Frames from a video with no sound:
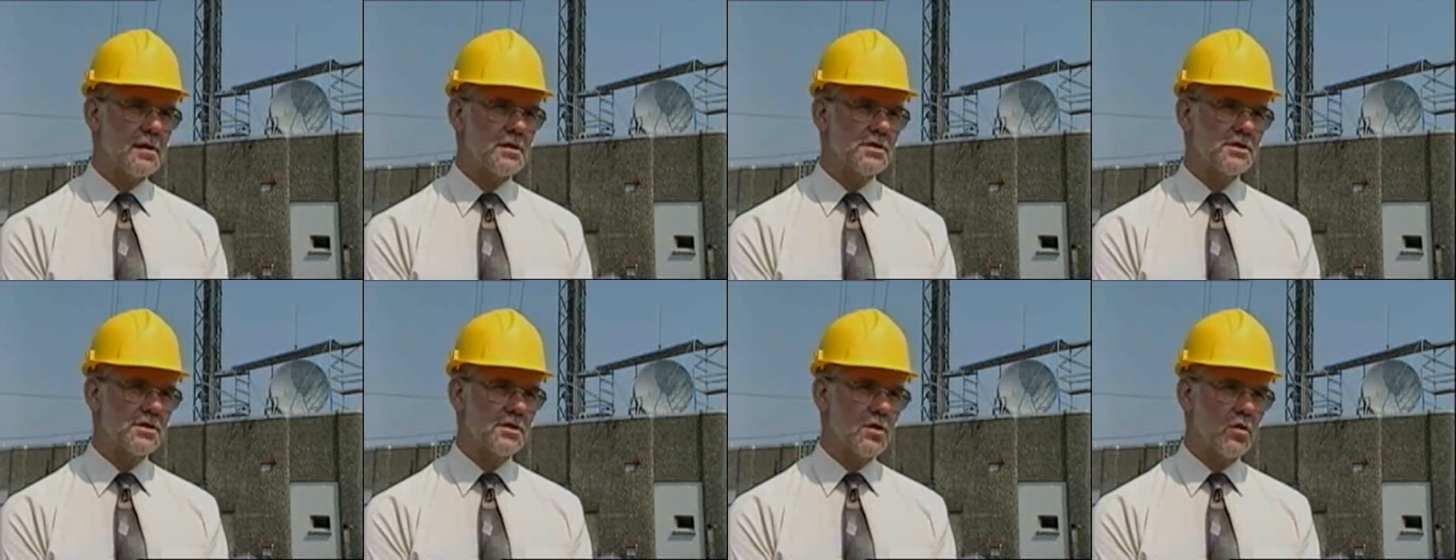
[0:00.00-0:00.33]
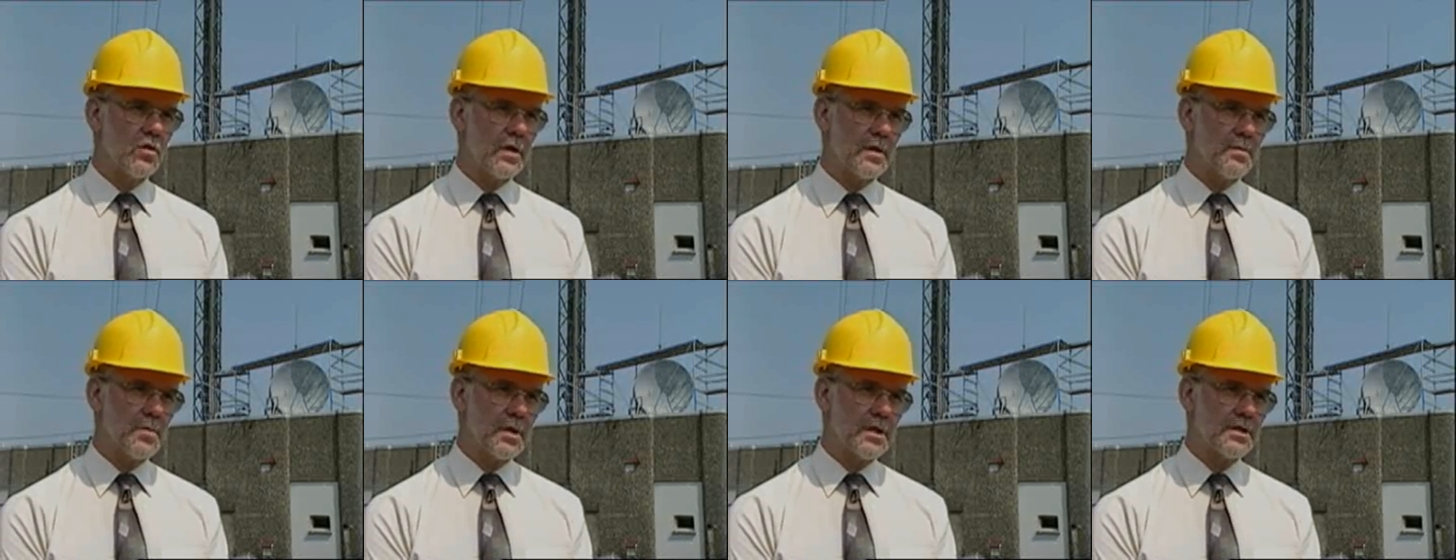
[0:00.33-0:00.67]

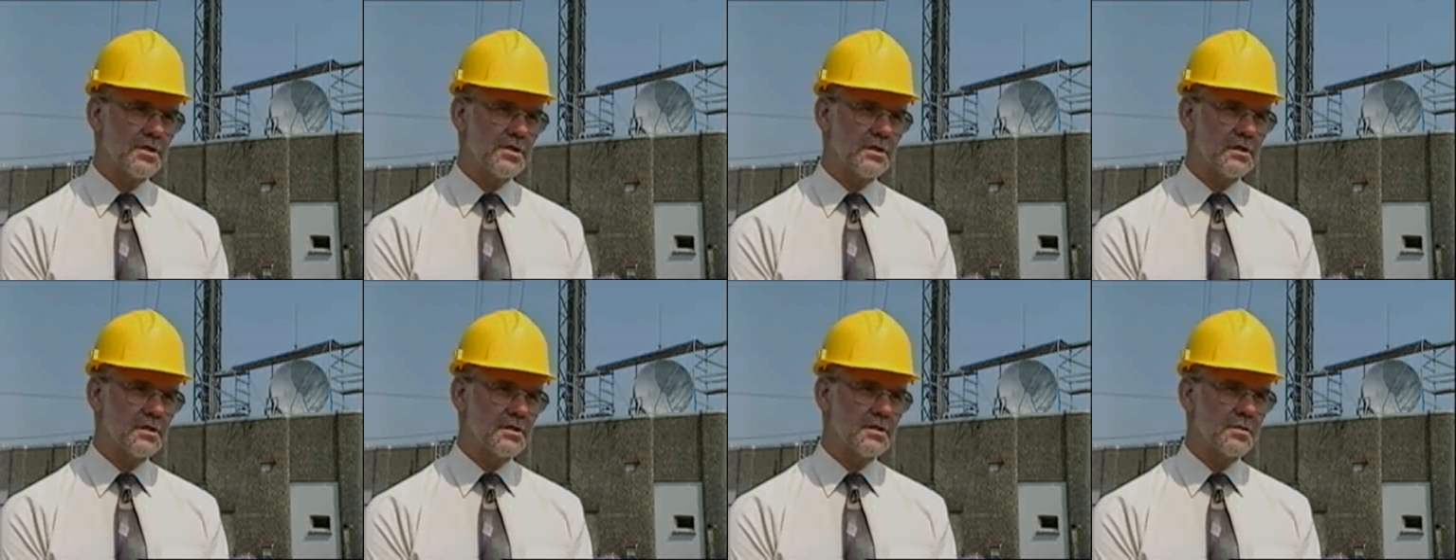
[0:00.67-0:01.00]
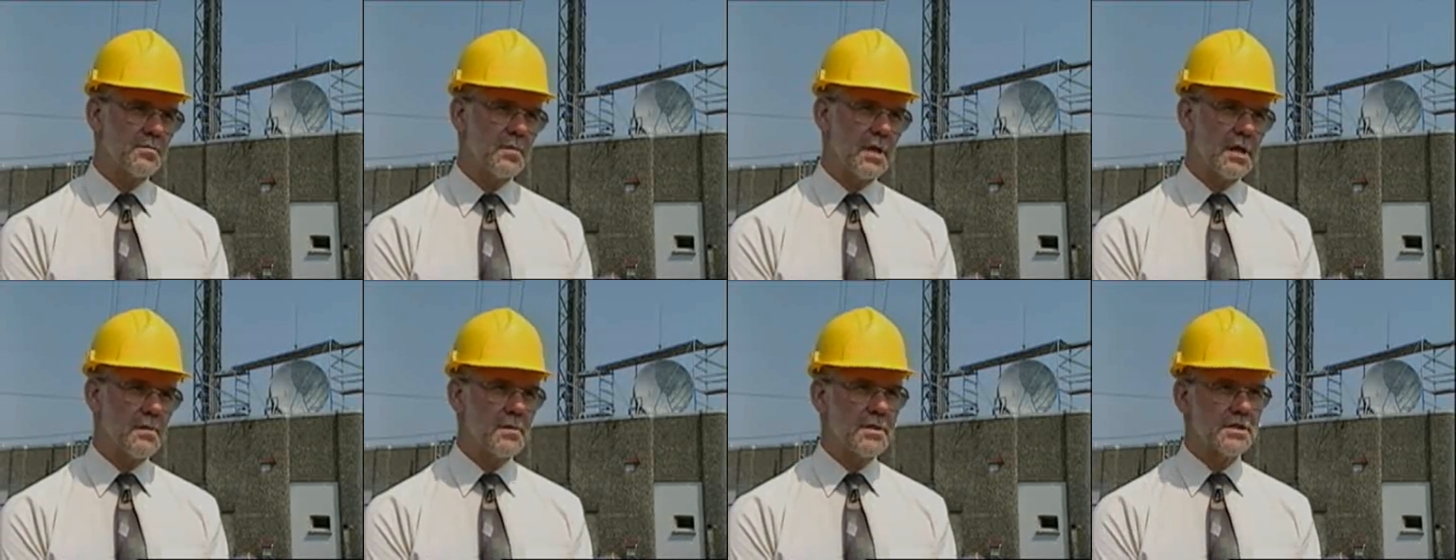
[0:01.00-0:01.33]
snowy
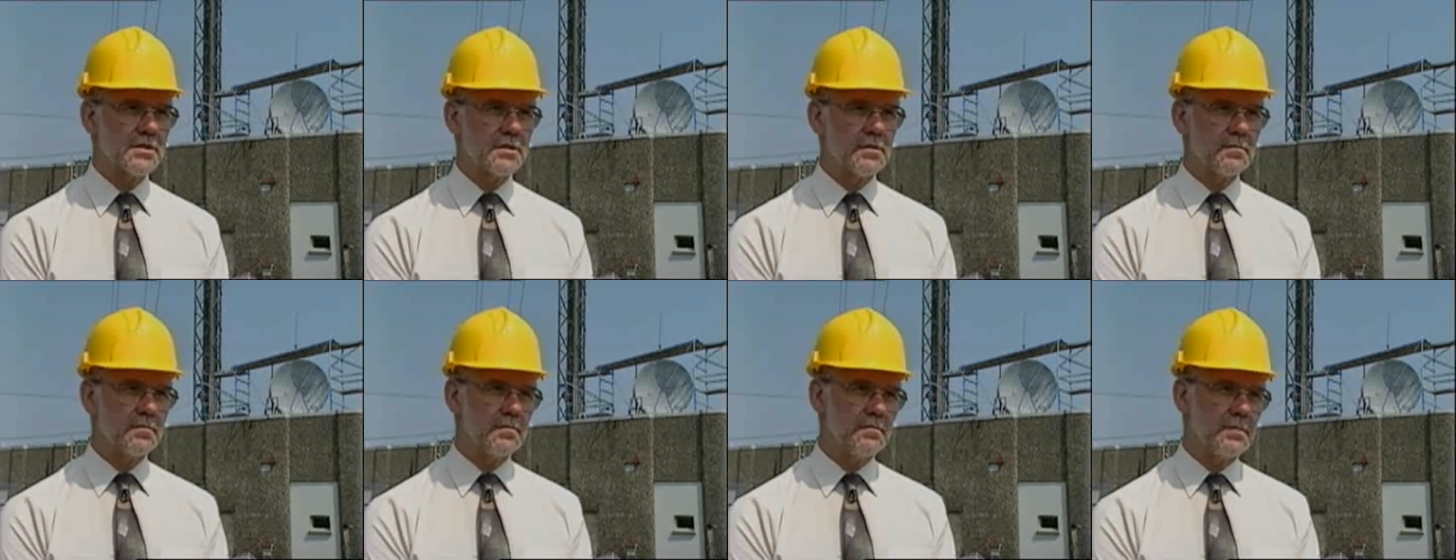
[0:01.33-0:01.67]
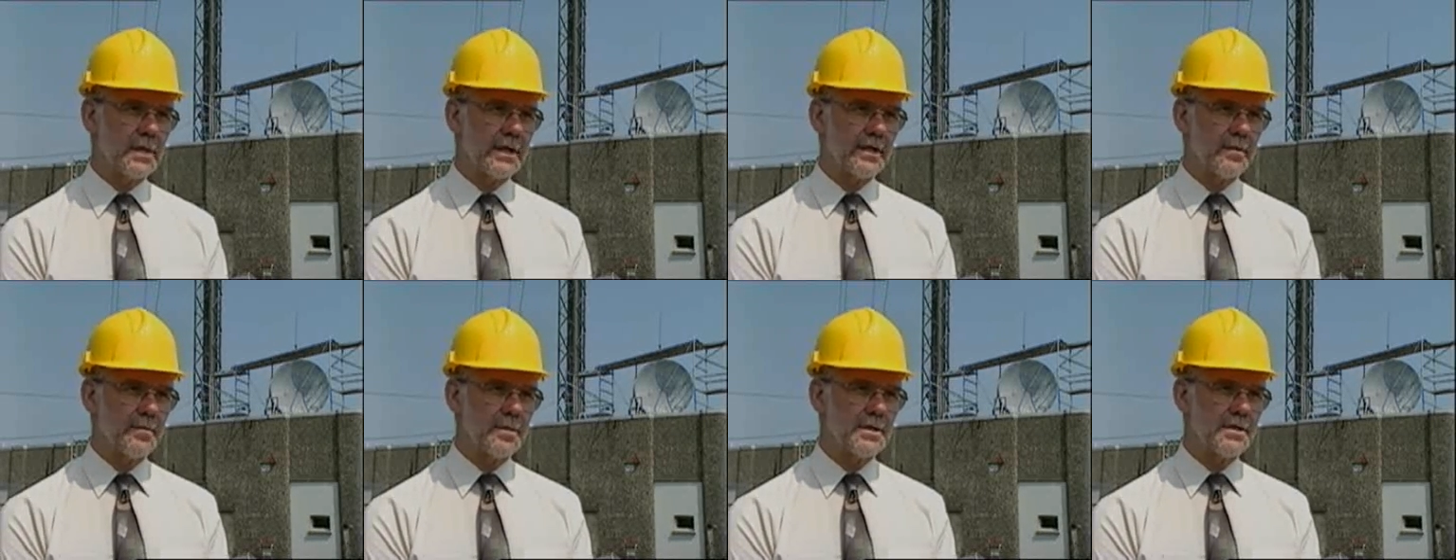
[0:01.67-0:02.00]
pictures, maybe some
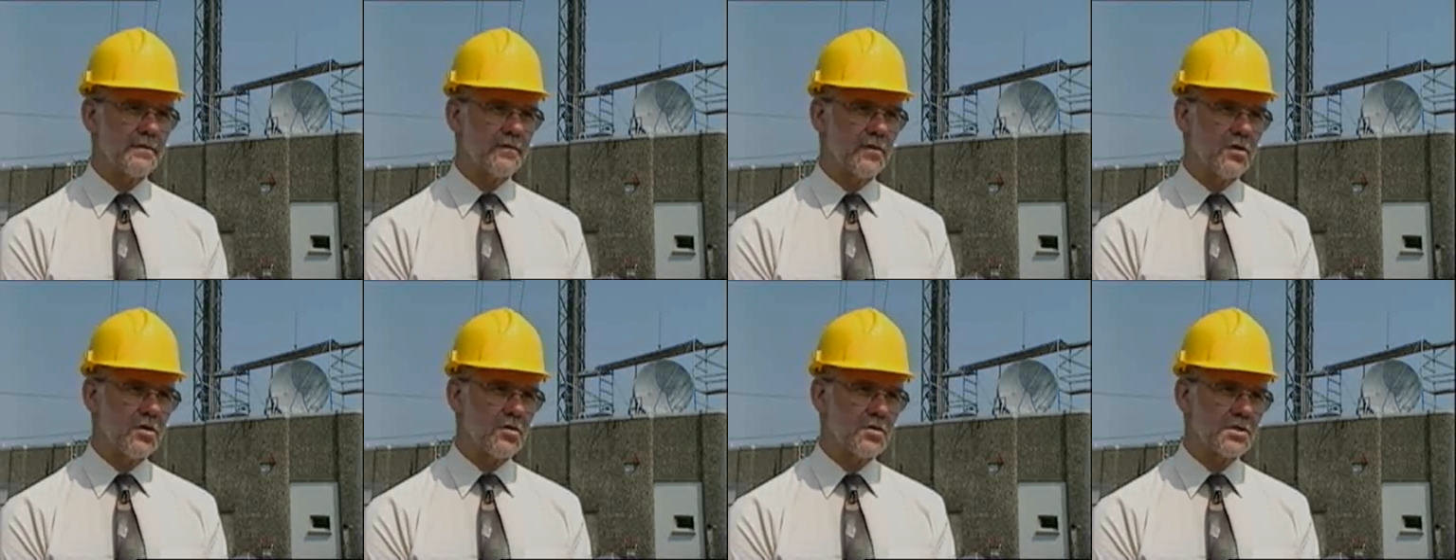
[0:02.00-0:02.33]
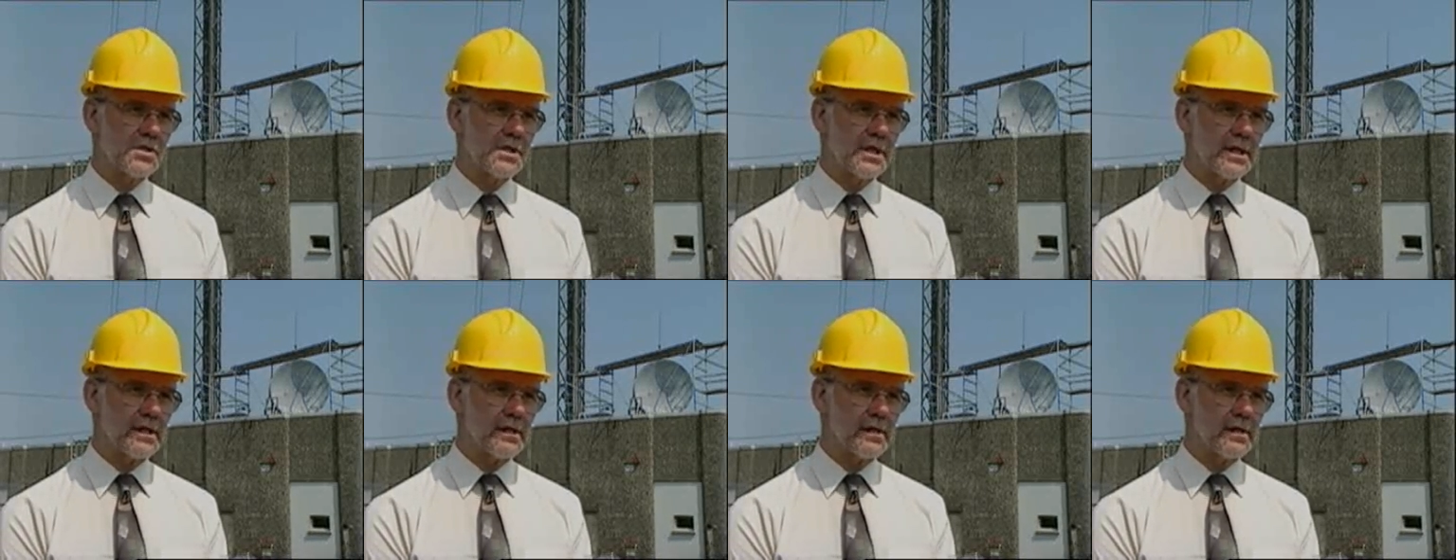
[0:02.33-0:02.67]
a little bit of
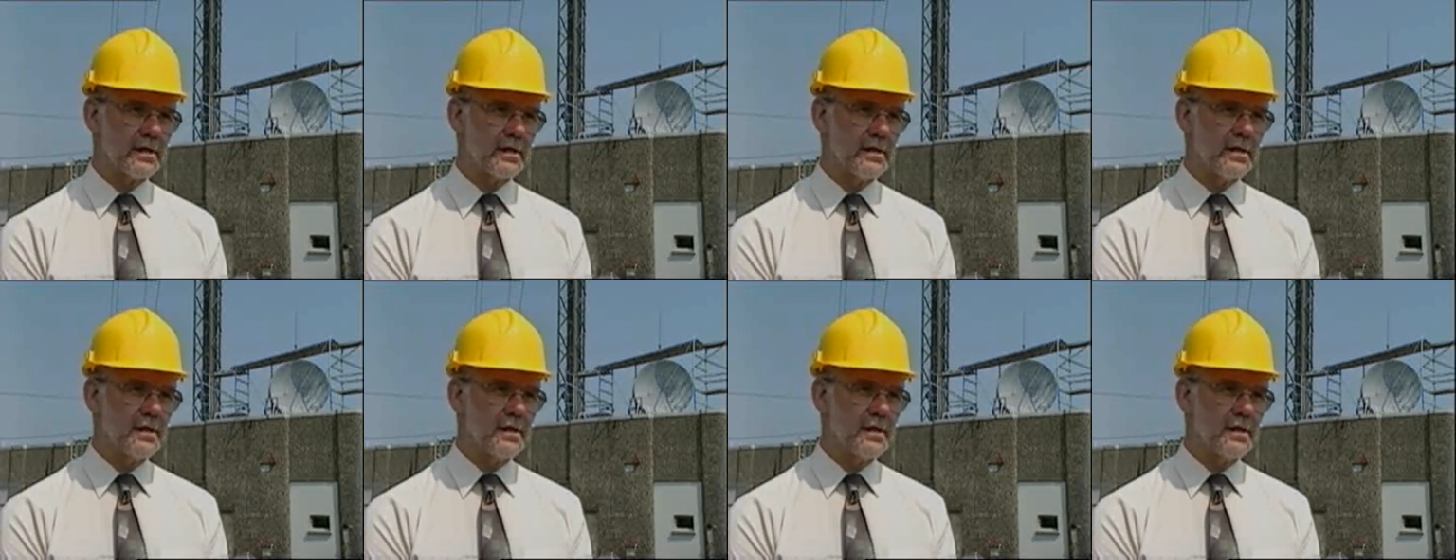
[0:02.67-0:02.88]
ghosting,